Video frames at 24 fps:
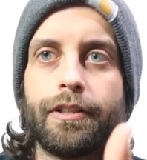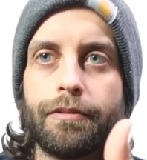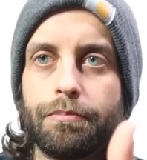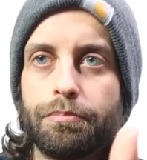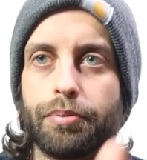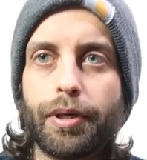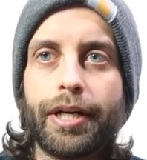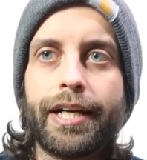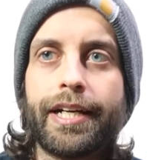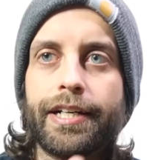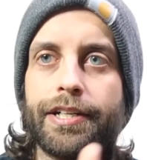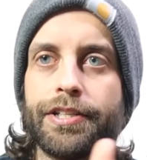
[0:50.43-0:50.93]

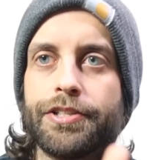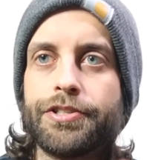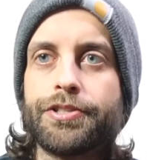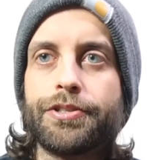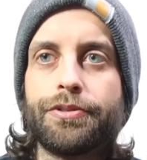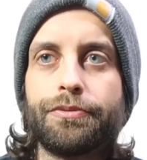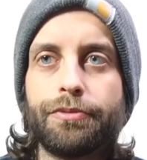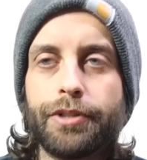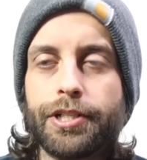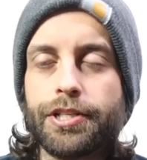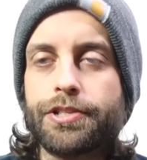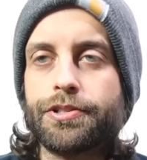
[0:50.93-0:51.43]
brands
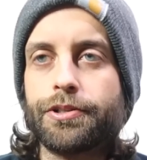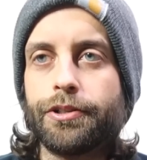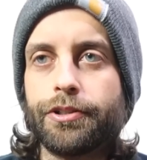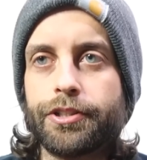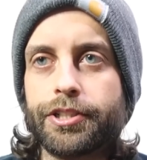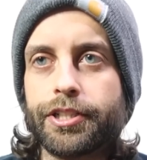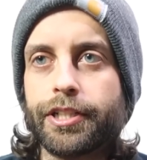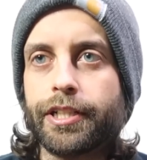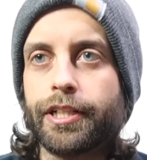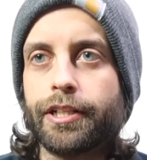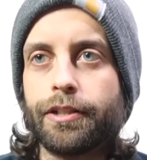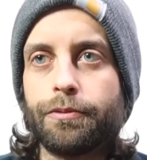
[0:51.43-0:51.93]
and
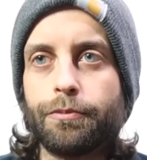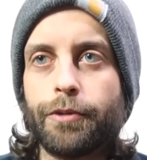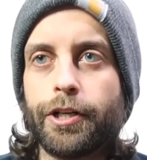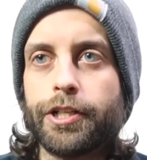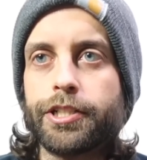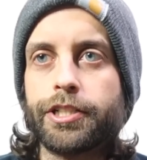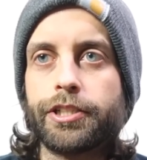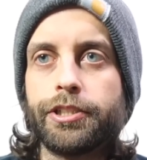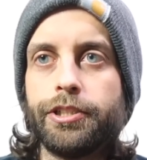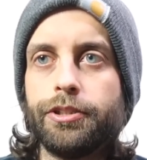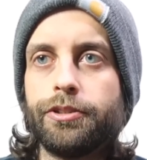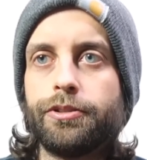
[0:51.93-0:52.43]
researching and
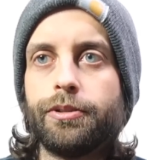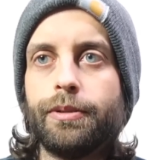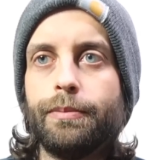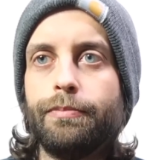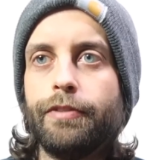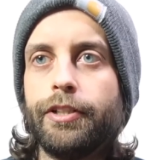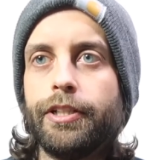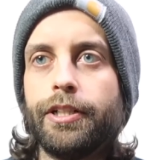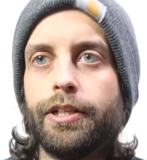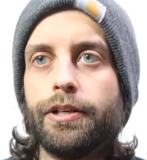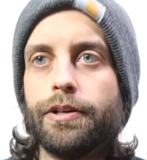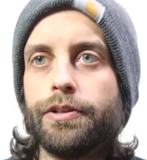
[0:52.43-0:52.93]
watching YouTube
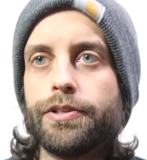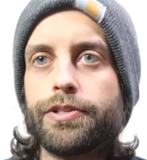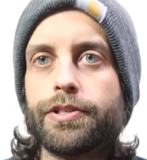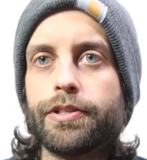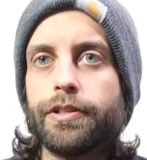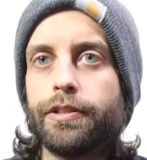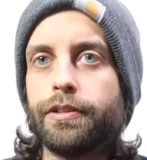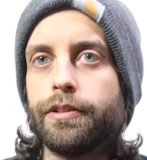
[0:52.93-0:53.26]
videos,